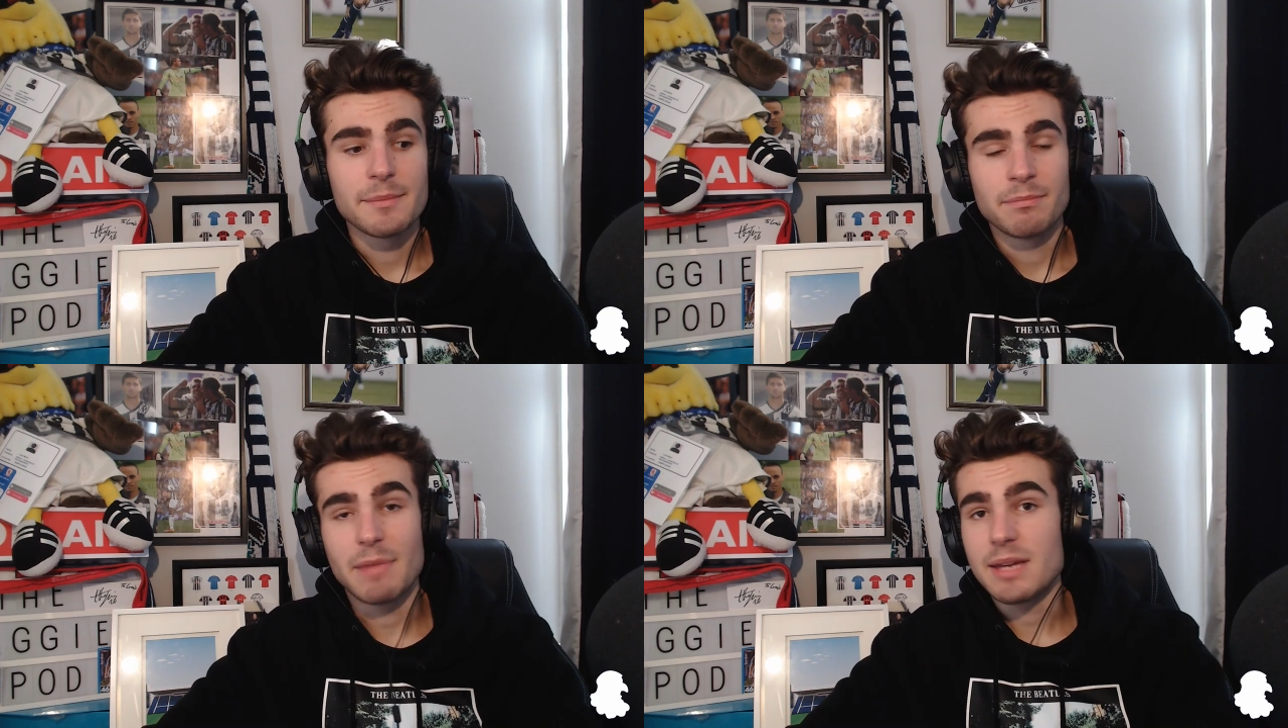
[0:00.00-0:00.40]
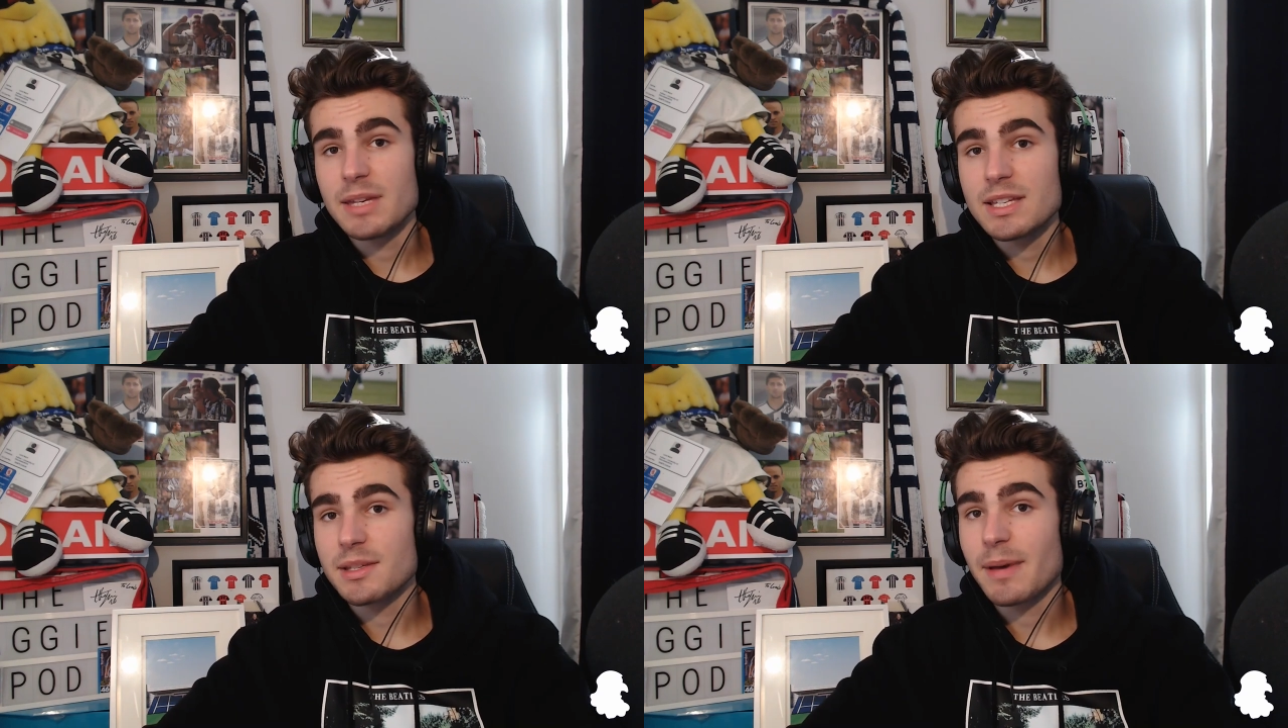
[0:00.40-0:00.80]
maybe
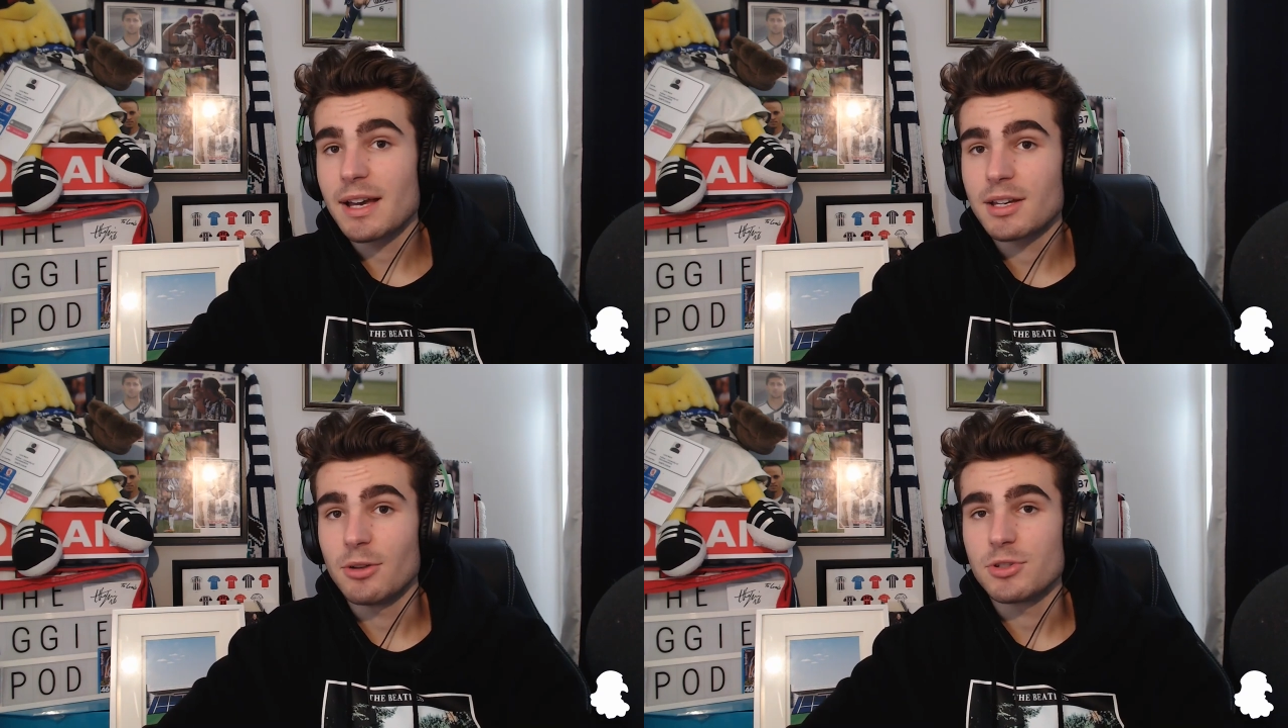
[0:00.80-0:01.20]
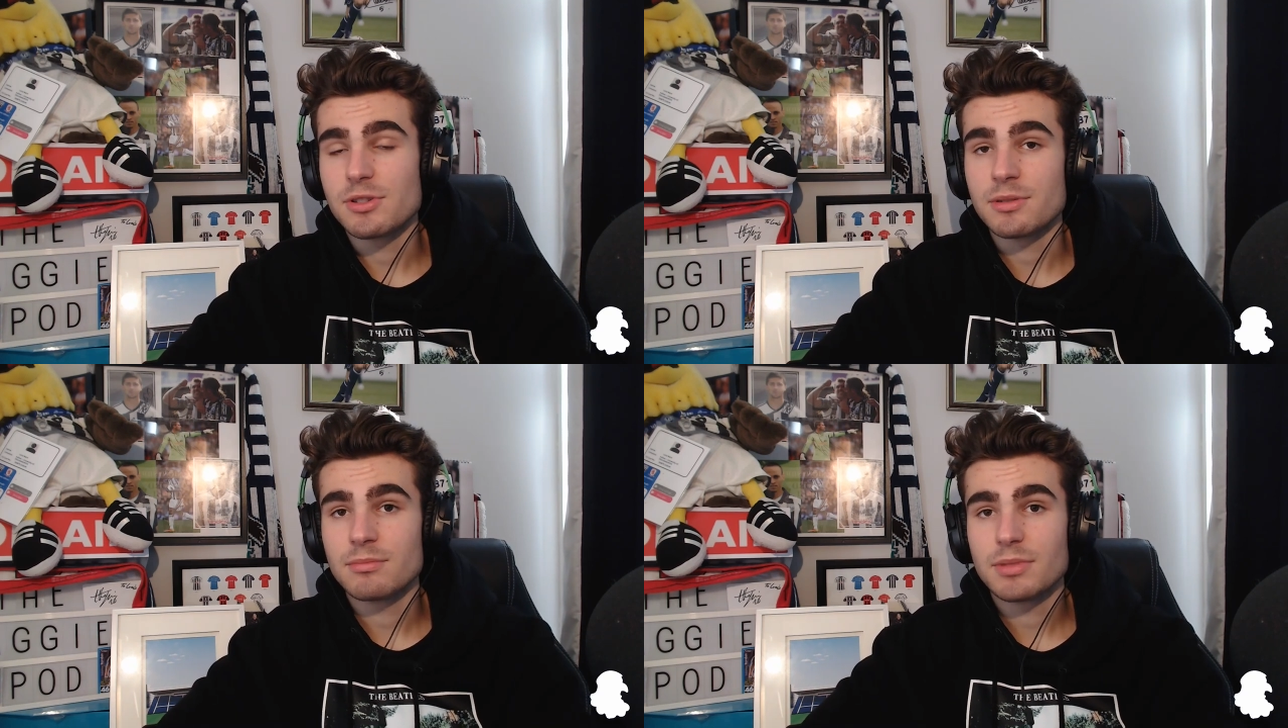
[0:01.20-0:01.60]
he's a better coach
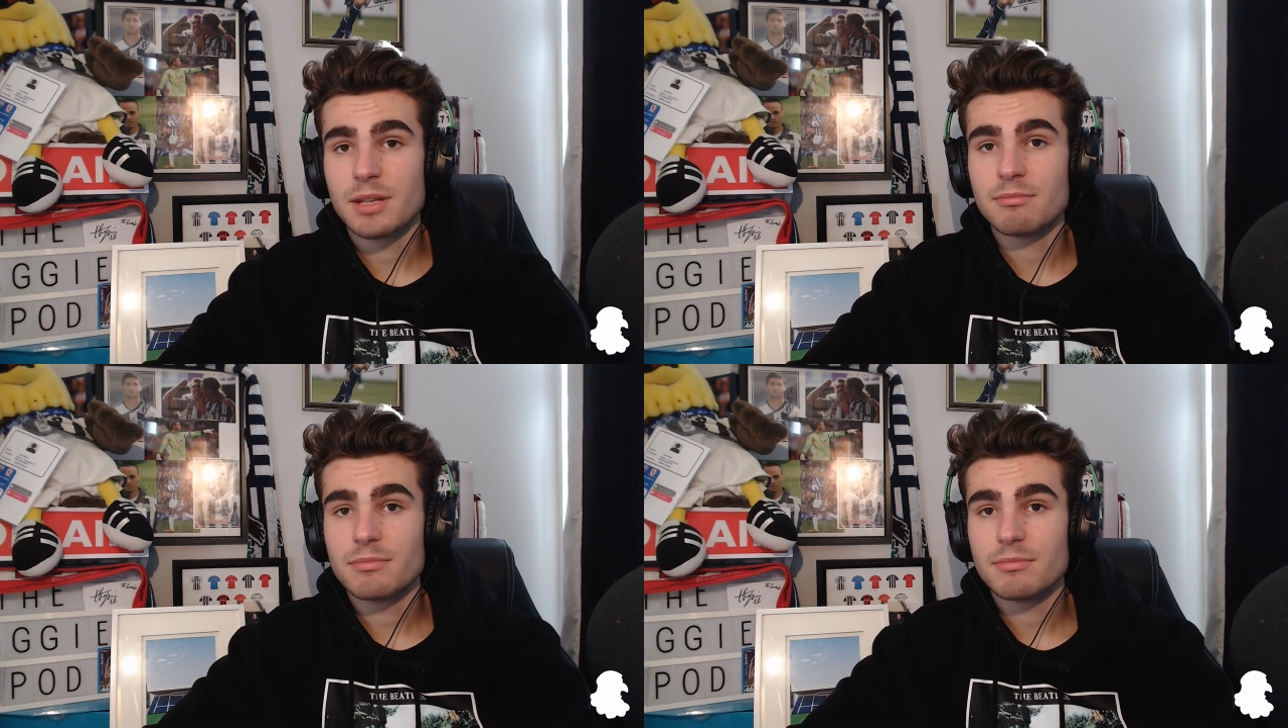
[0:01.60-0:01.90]
than